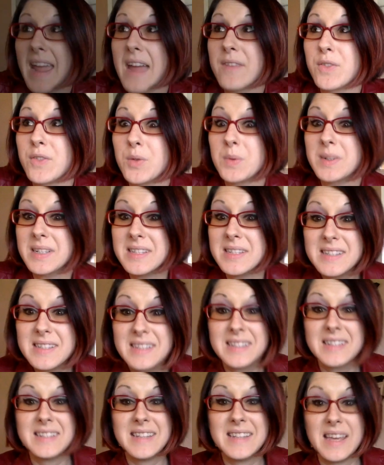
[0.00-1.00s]
everyone is
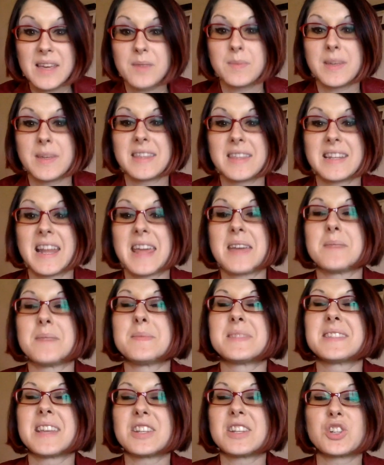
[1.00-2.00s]
going to tell me that I
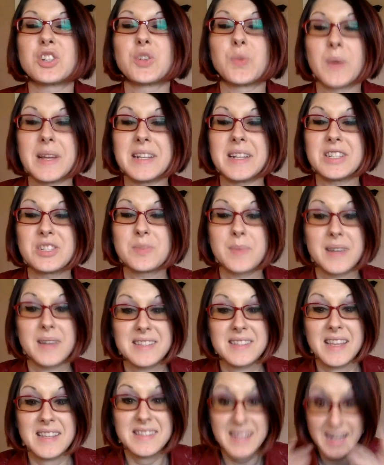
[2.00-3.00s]
am such a Grinch
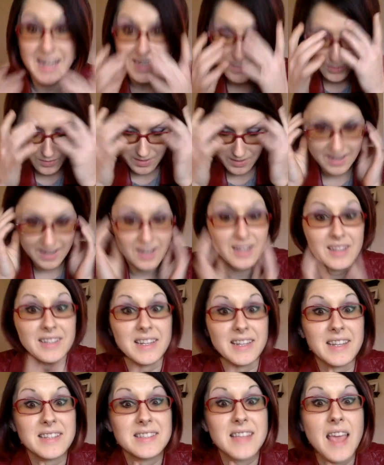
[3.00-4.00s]
because I said I don't like
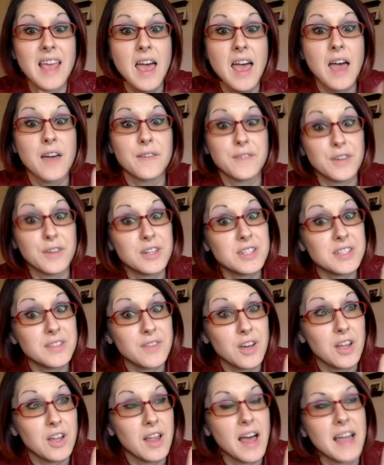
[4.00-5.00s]
holidays. First of
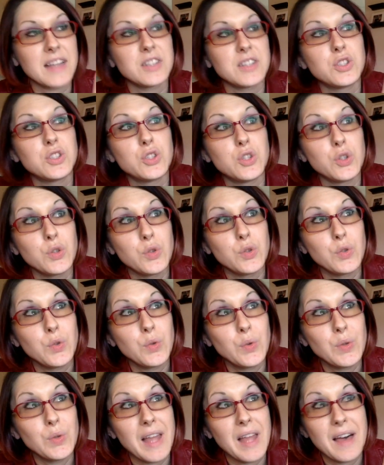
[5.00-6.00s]
all, I
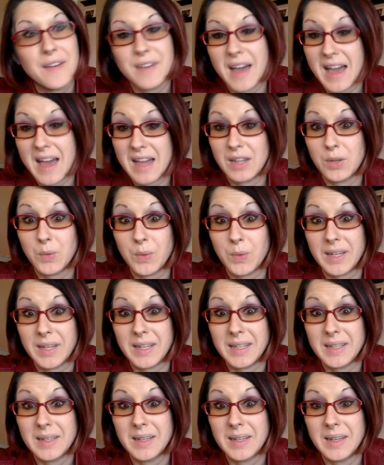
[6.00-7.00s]
do love
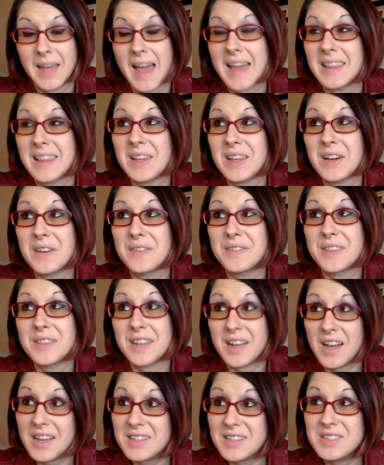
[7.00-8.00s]
Halloween. I love the
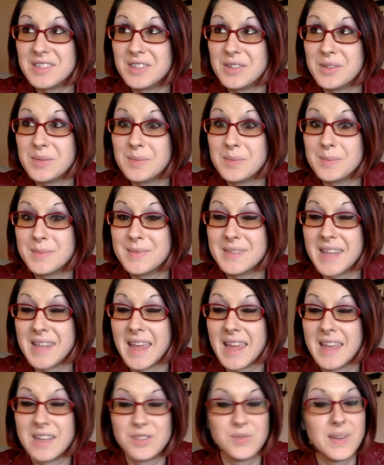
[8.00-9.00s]
costumes
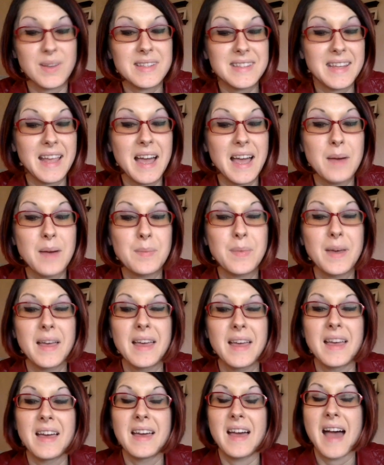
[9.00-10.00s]
and dressing up.
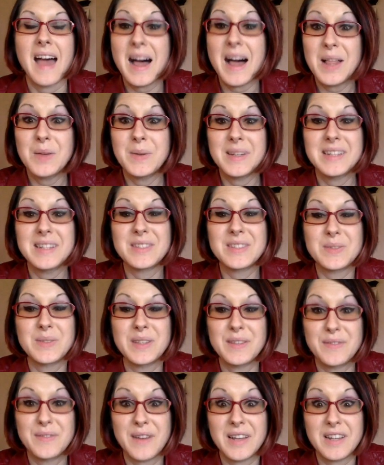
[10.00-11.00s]
Halloween is a
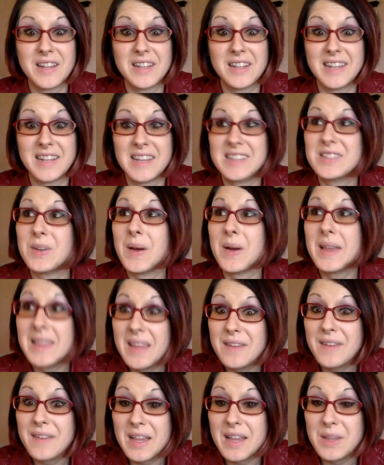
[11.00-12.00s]
really fun holiday, so I
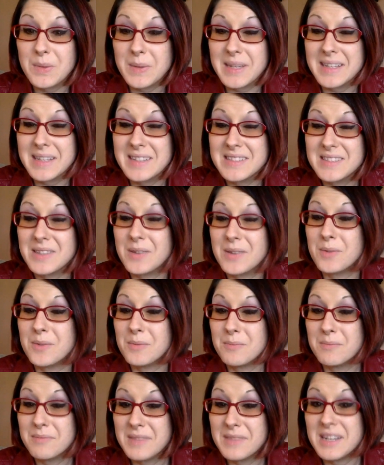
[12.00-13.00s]
love Halloween. So
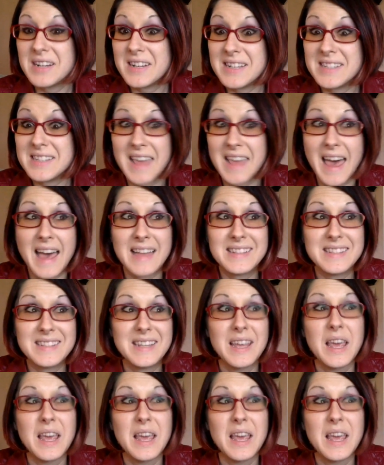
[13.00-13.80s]
there is that.